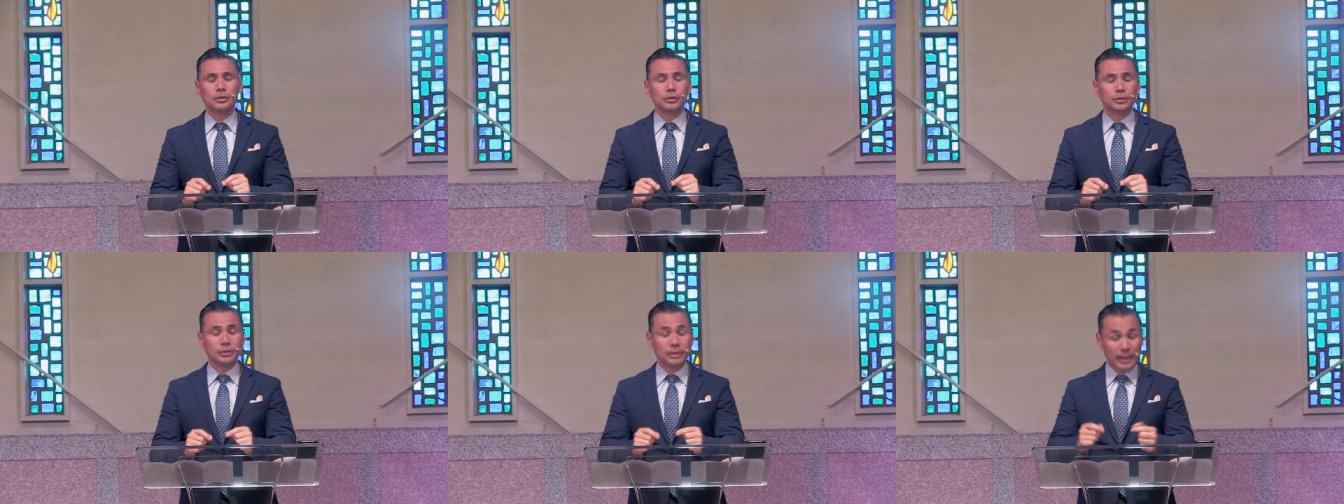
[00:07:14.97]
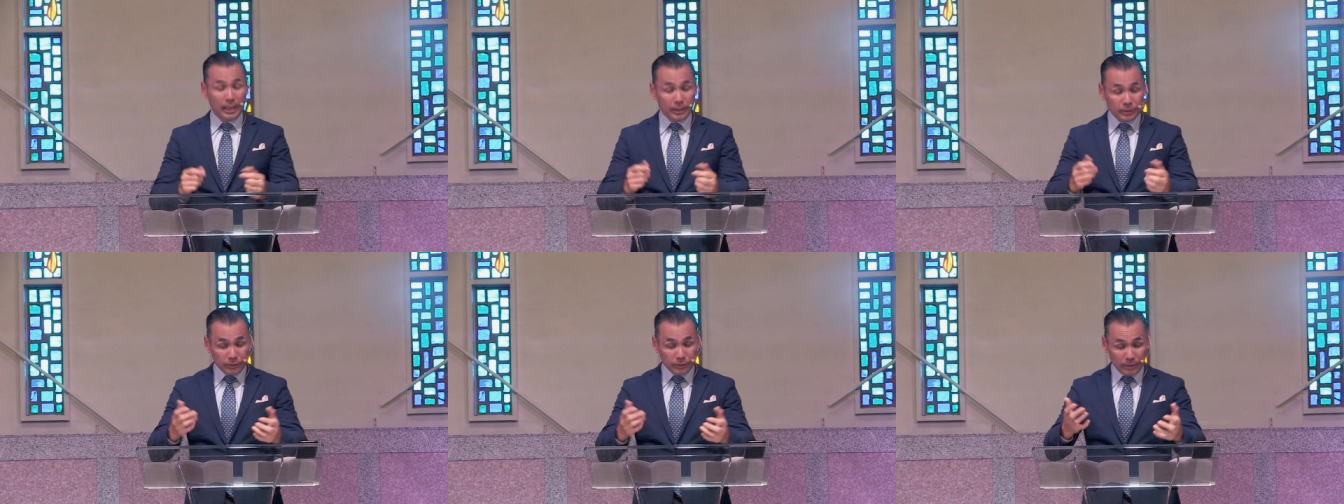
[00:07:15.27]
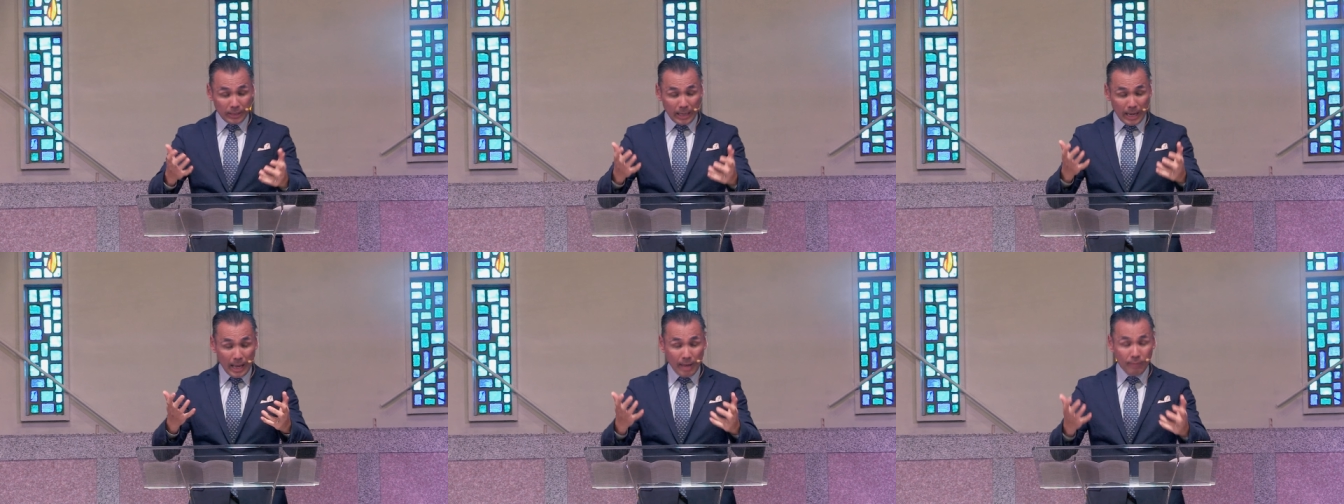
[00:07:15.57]
yes,
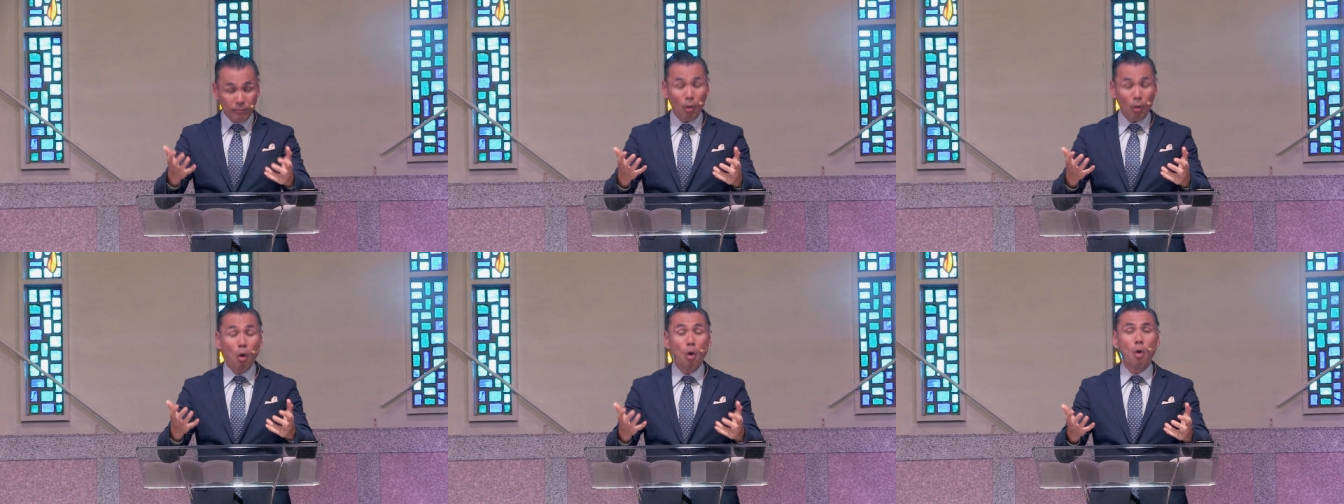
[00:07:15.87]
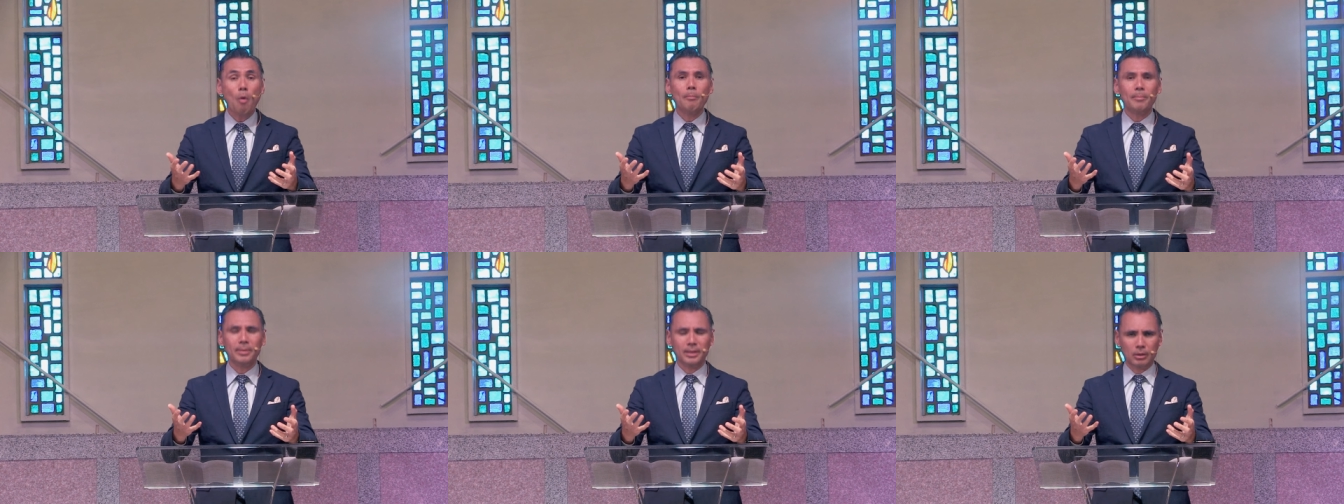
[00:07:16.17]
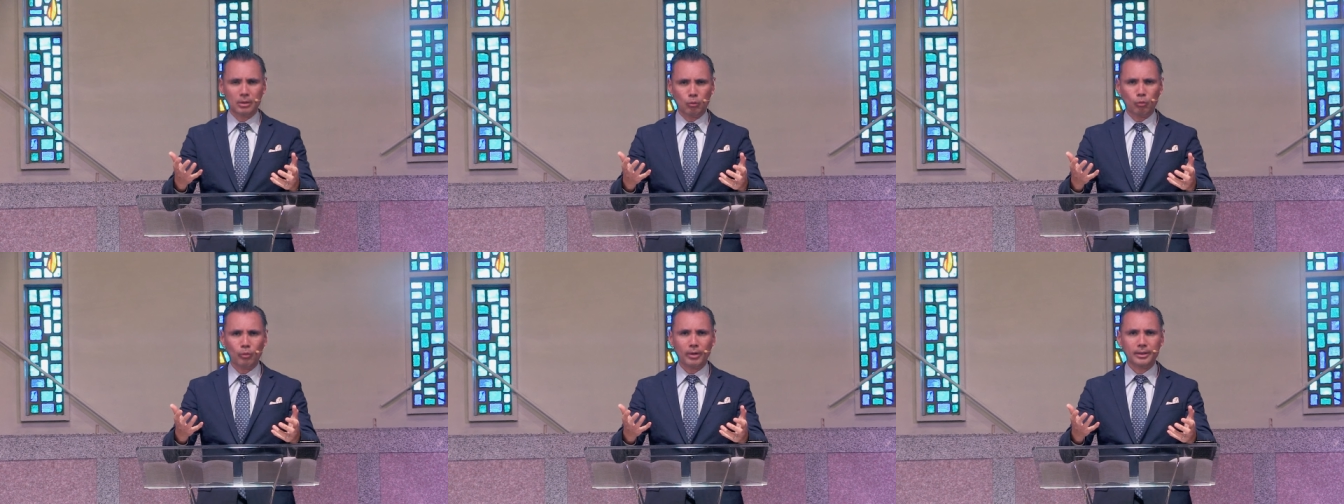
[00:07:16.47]
to have hope in
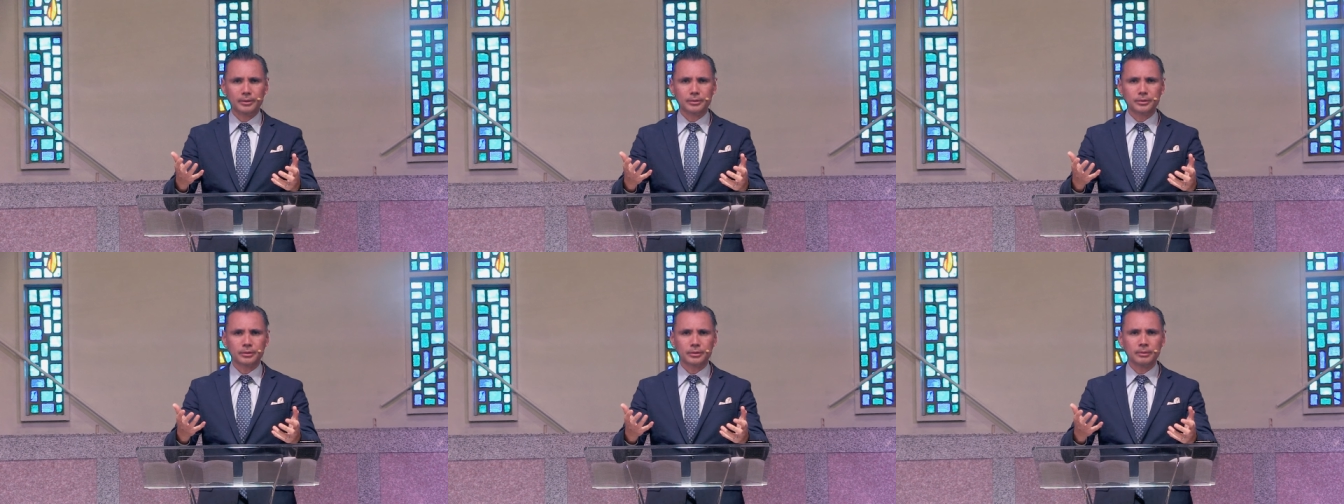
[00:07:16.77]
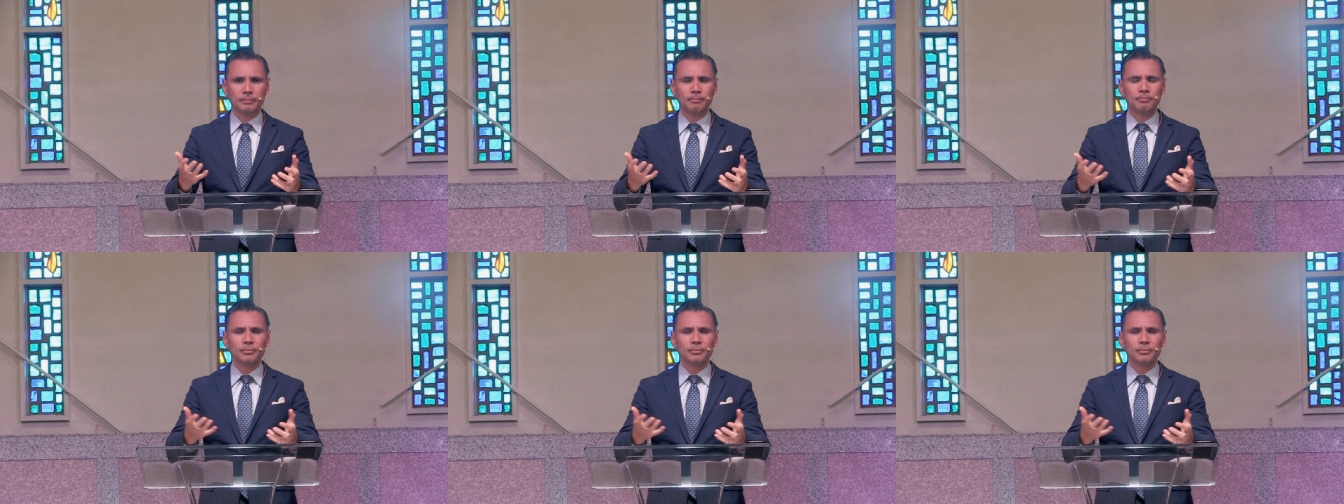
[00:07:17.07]
Christ,